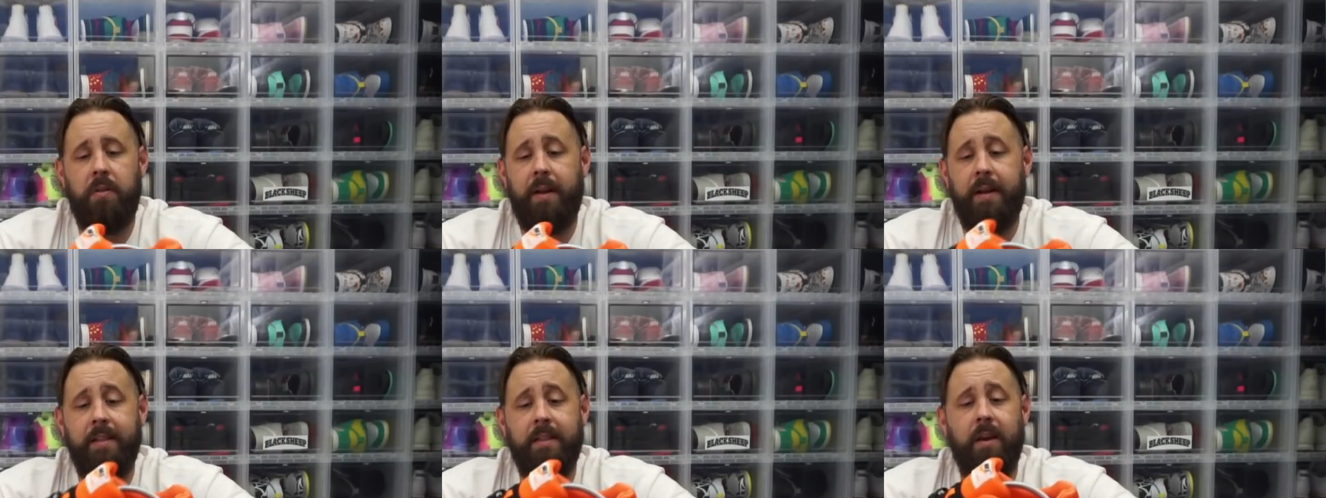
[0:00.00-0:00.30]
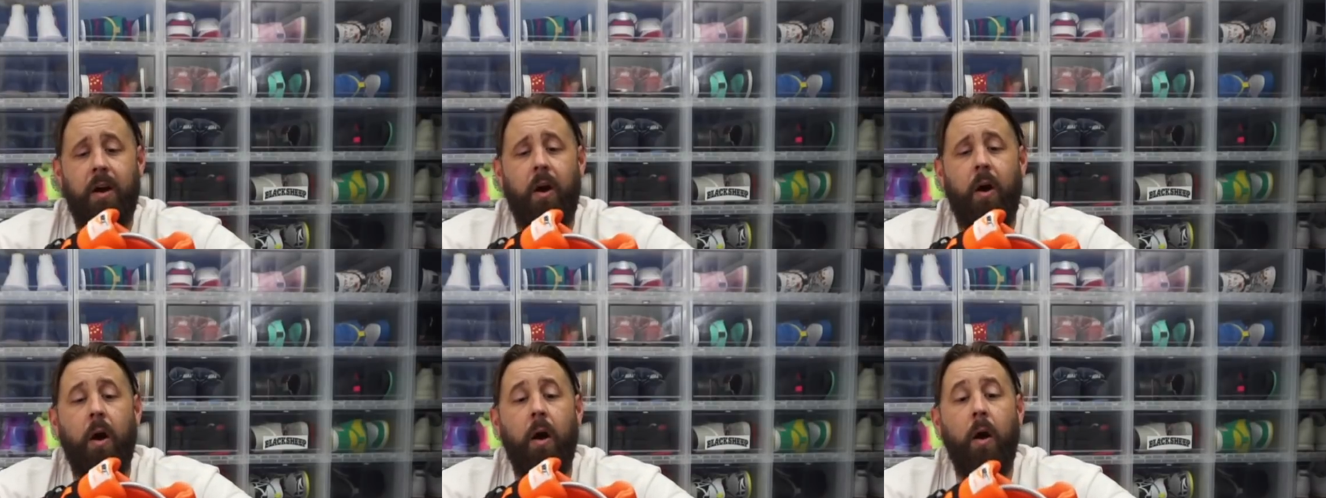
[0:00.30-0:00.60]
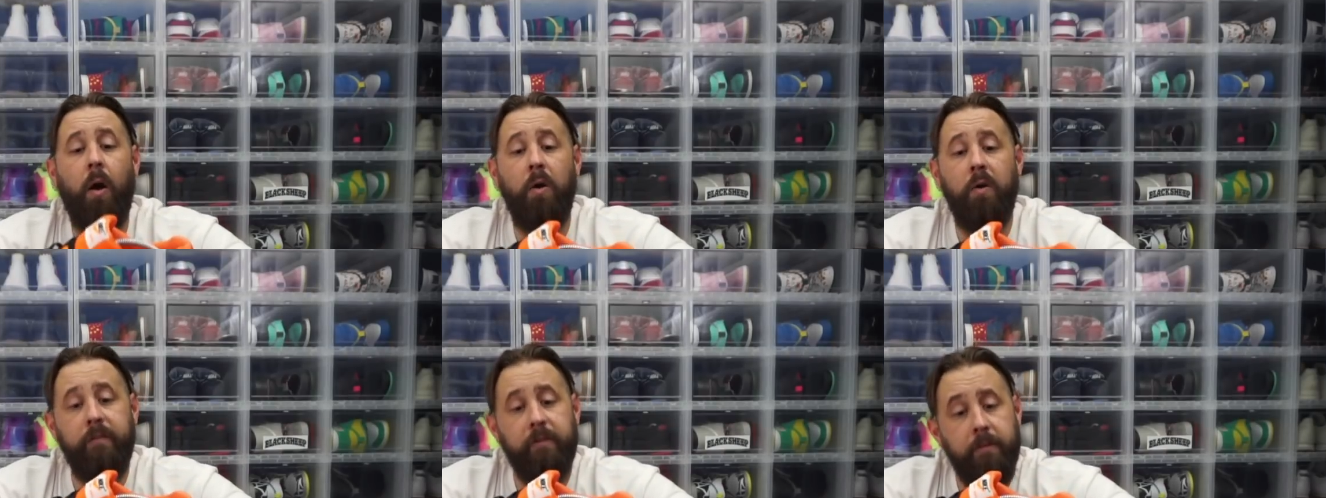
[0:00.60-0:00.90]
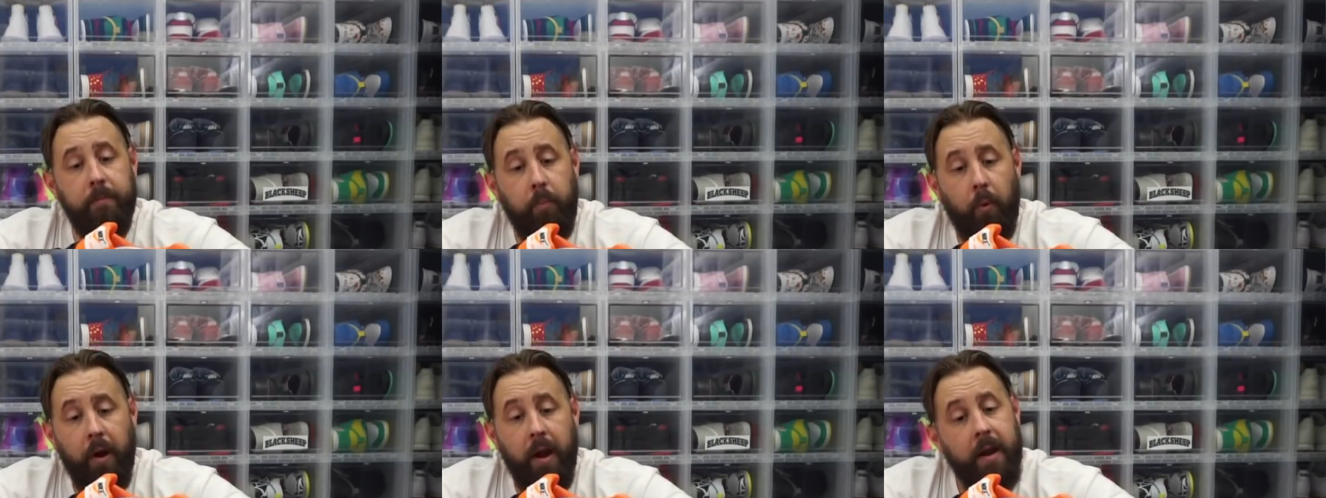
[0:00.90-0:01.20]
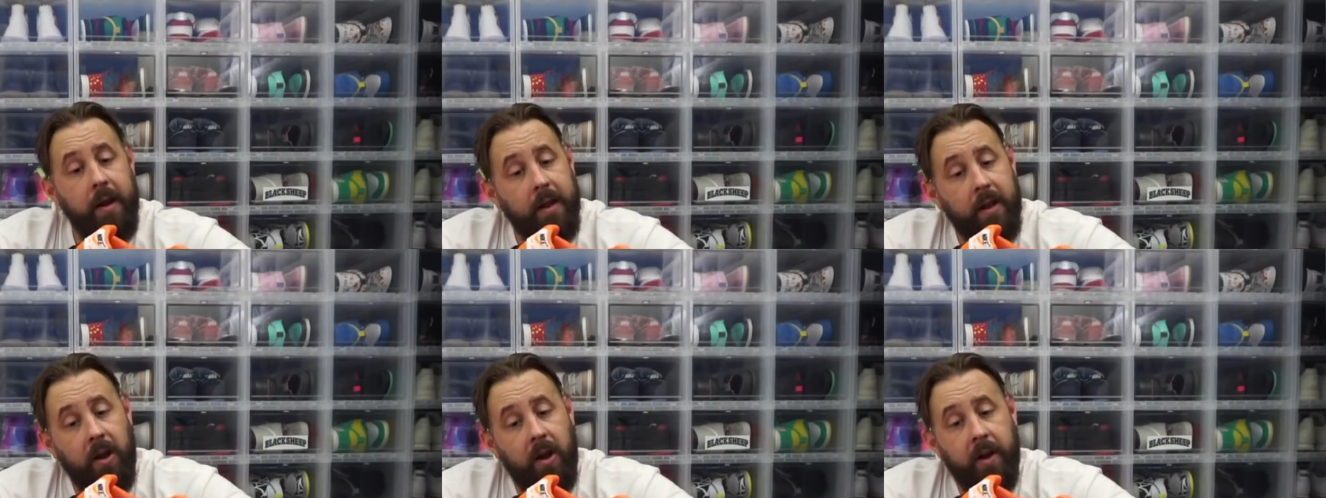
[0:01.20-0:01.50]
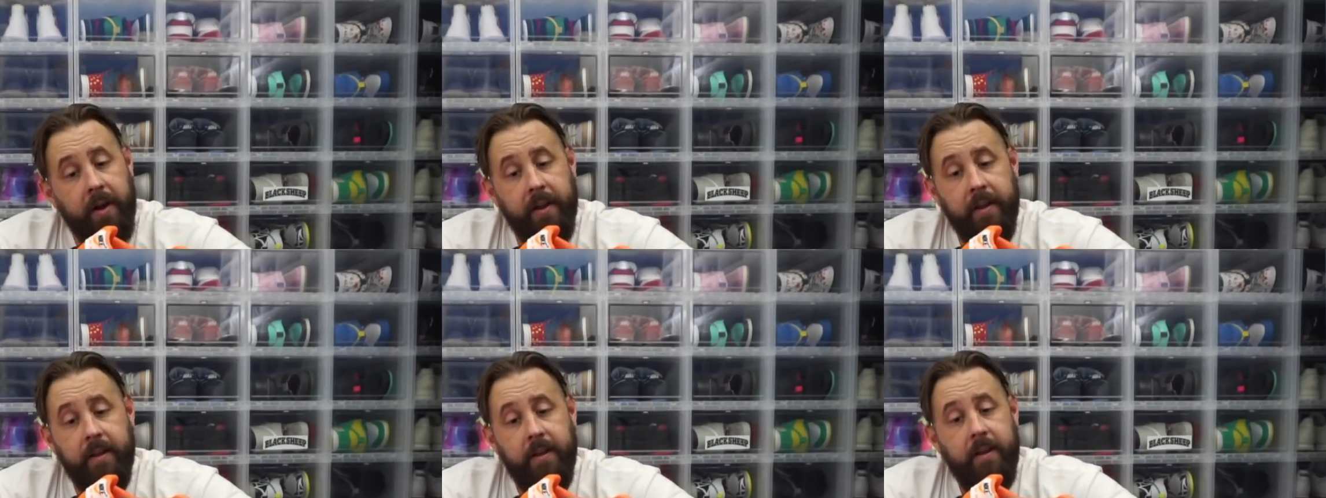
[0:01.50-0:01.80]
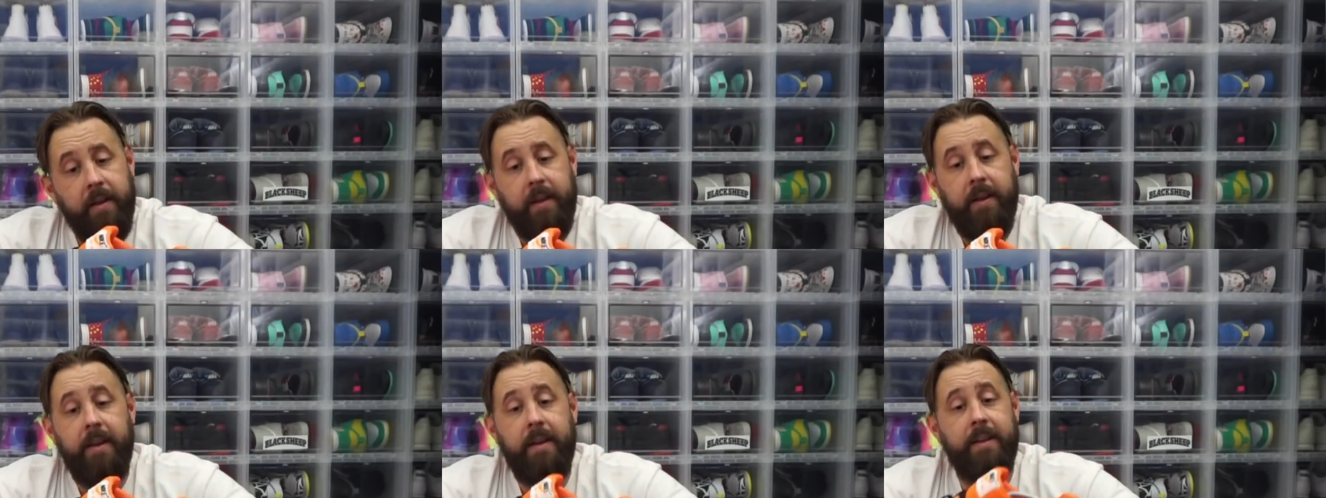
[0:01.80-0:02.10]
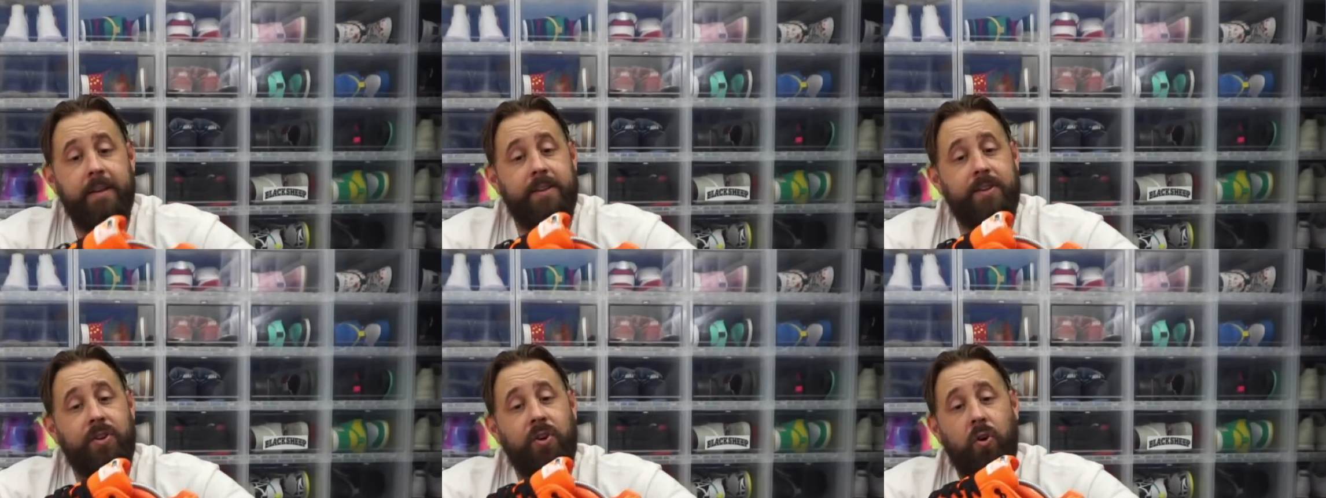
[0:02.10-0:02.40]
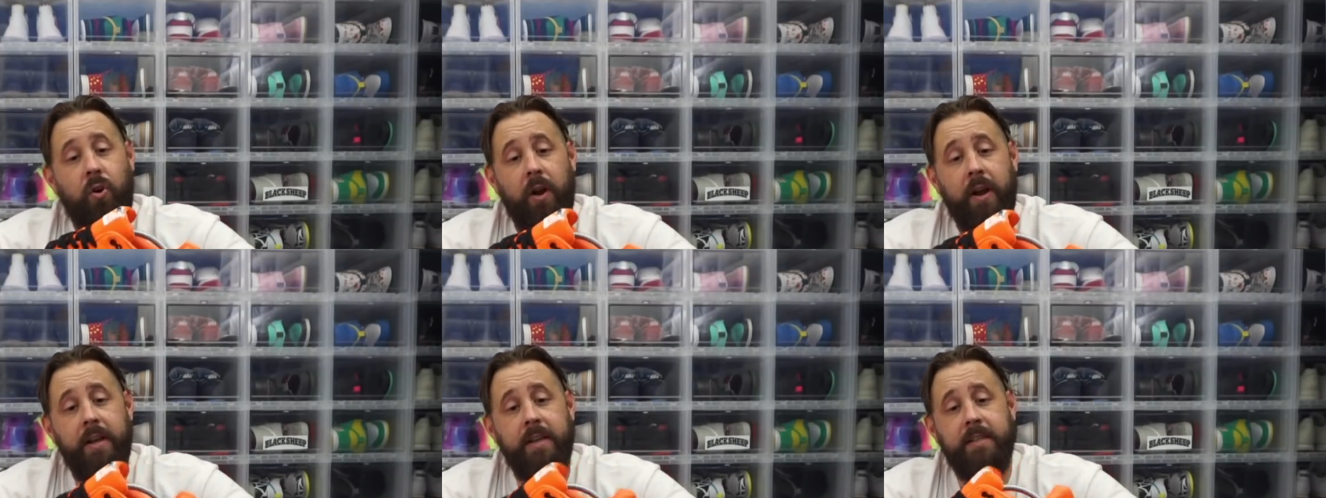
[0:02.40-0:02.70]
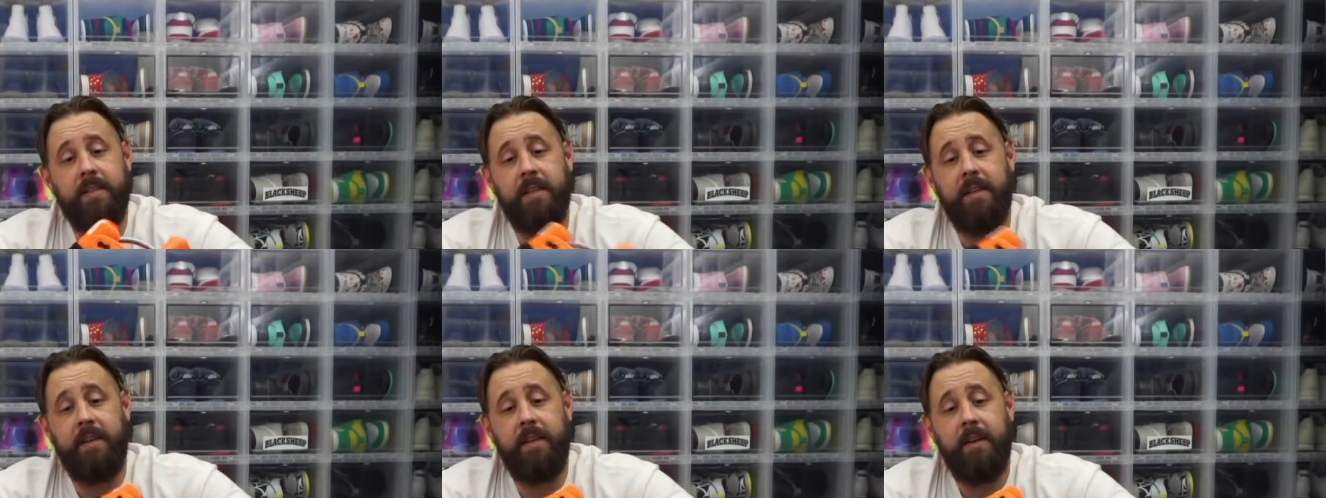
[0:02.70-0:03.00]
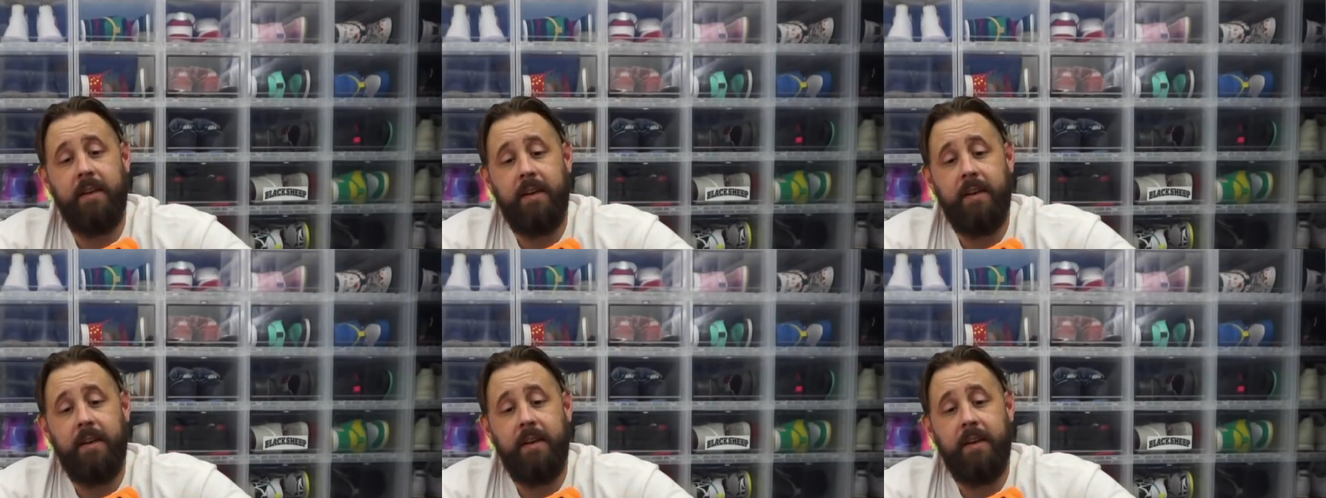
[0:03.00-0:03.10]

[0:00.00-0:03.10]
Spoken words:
like the over branding on it is crazy.